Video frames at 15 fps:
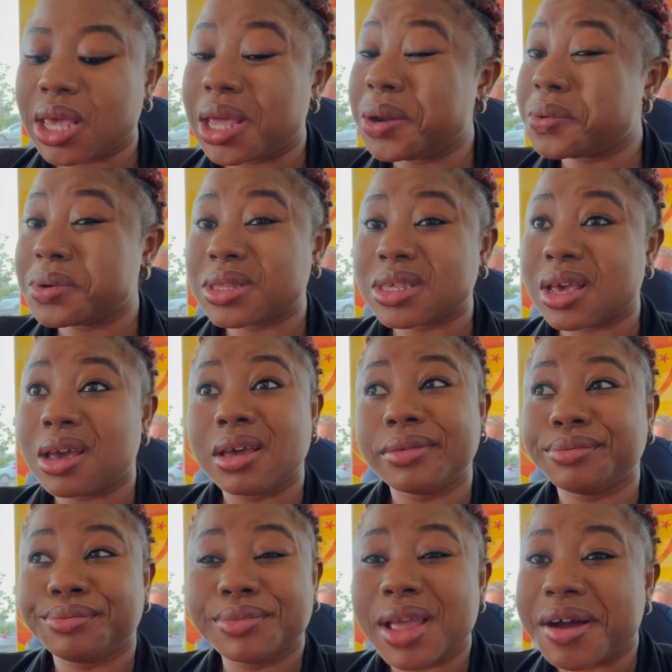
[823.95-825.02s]
You know what I say?
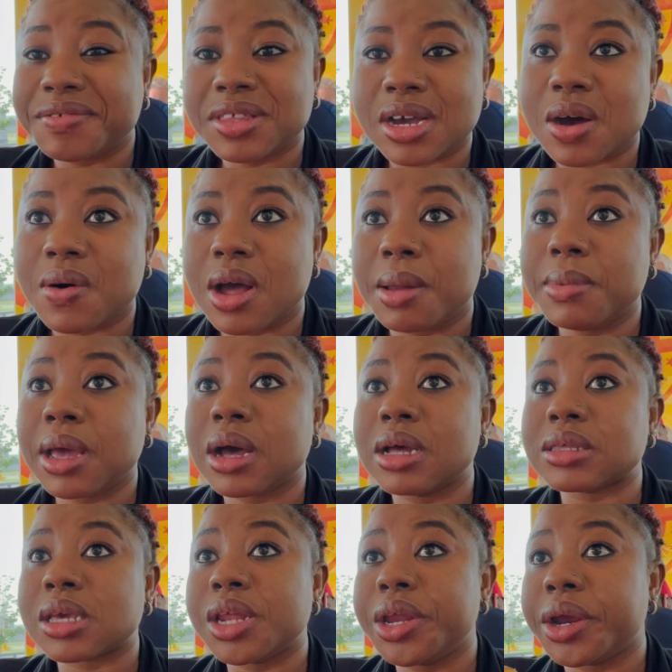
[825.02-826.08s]
After a while.
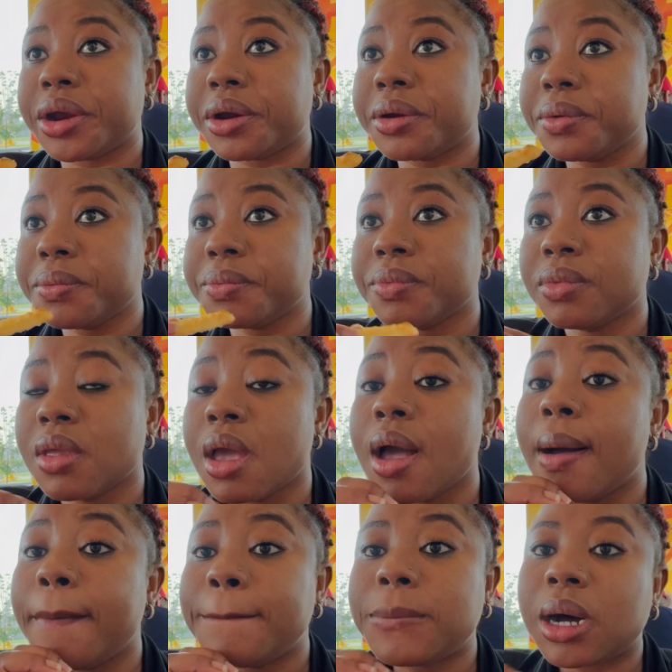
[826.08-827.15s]
Because in here,
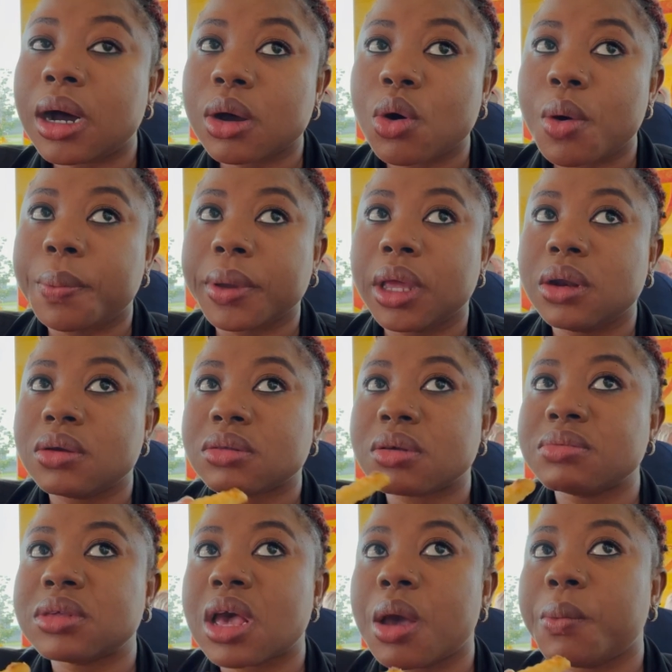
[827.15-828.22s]
pop up, you know,
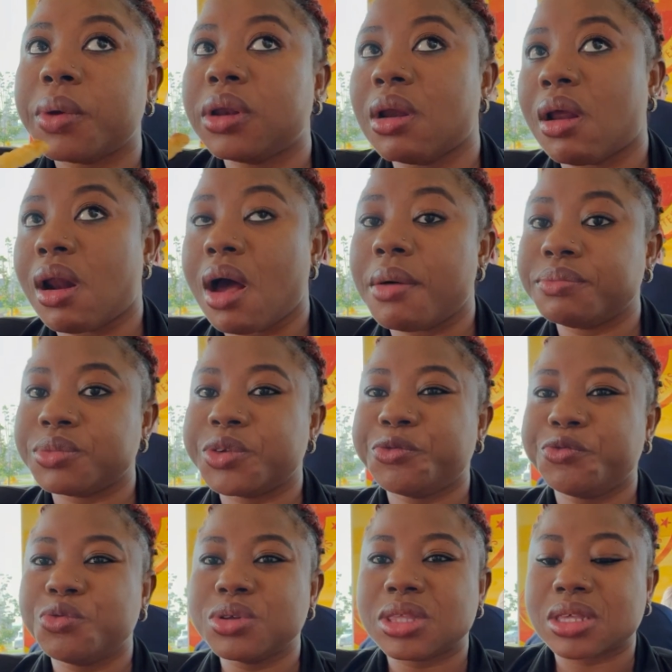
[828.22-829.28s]
sometimes when that happens the
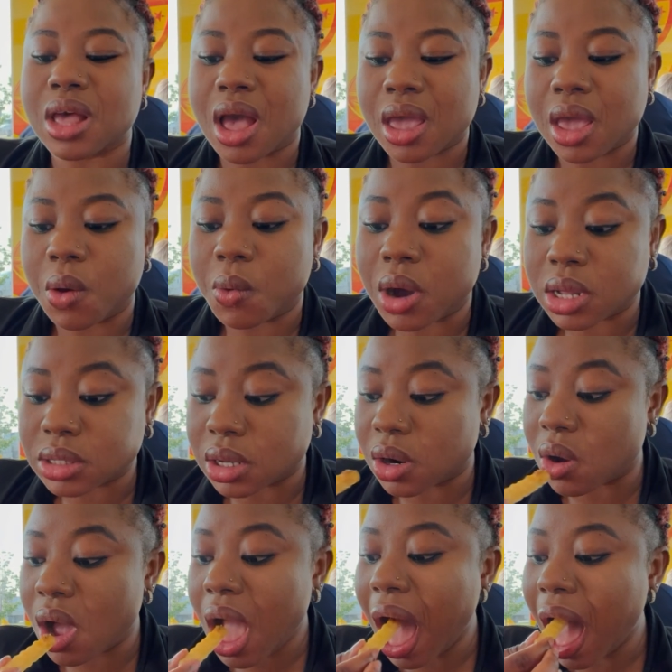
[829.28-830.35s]
food start get watered
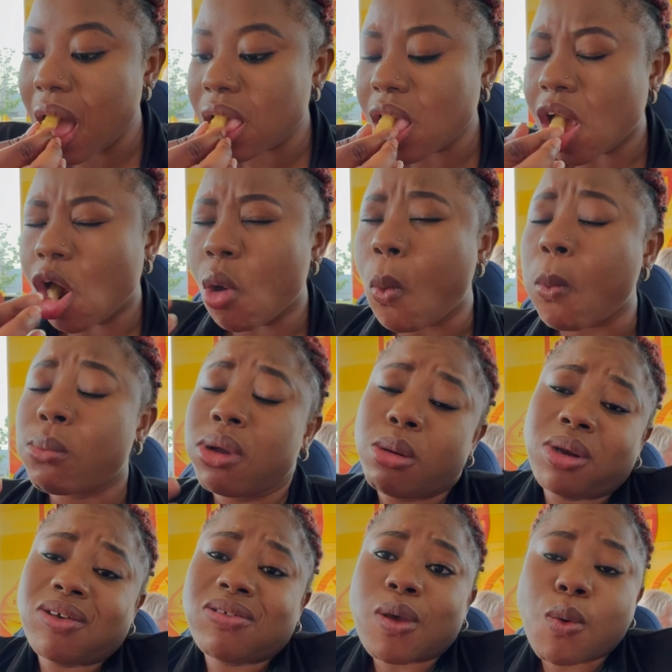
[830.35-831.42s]
down. And
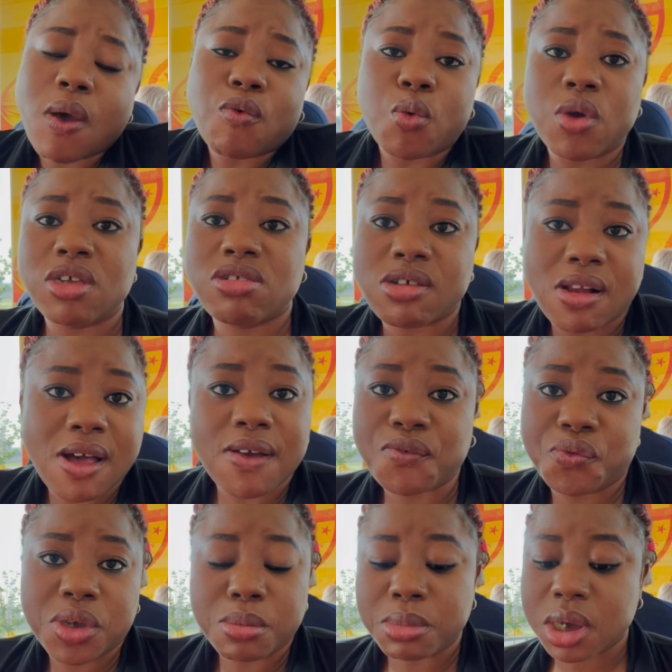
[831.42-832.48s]
that's why we have to wait so long
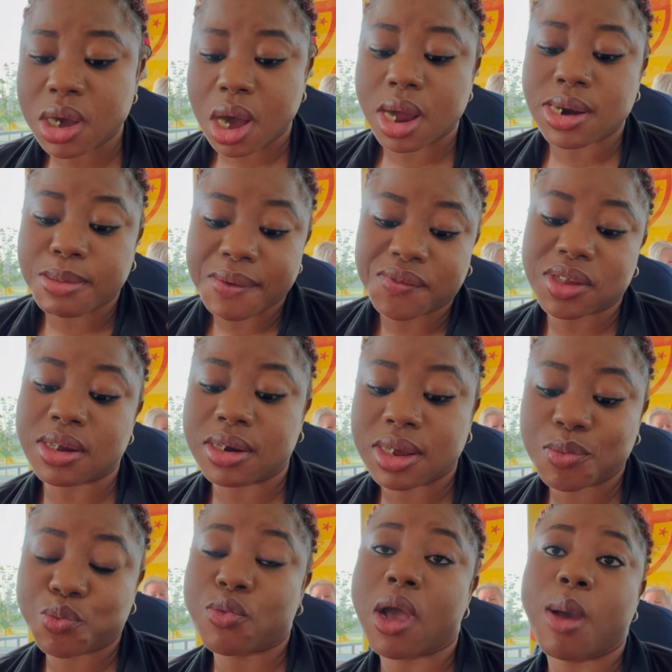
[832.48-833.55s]
feet because I never take
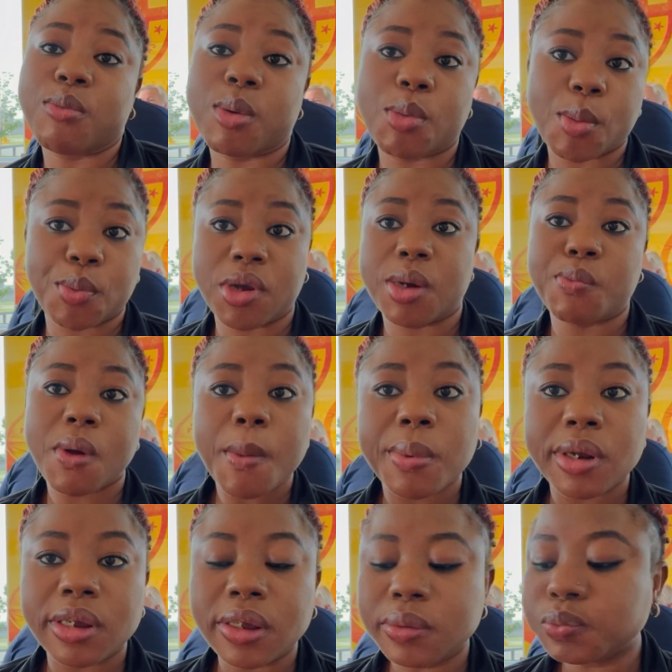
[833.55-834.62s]
them time to prepare it
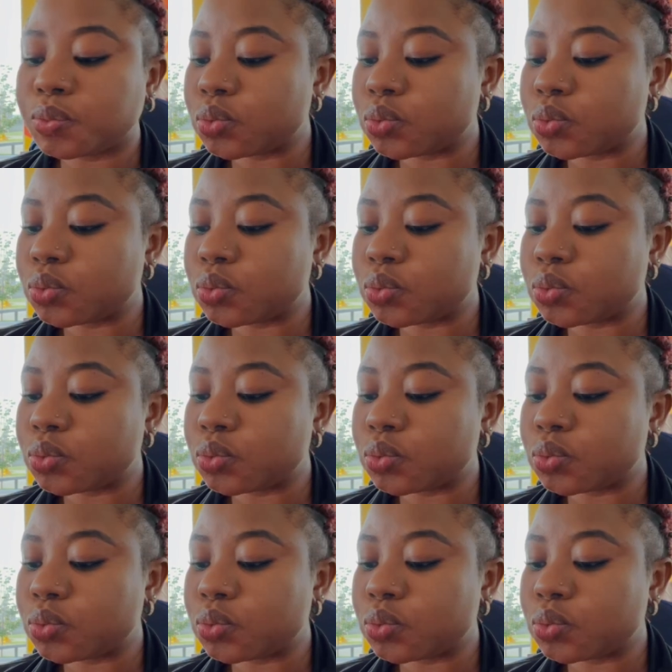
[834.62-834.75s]
properly.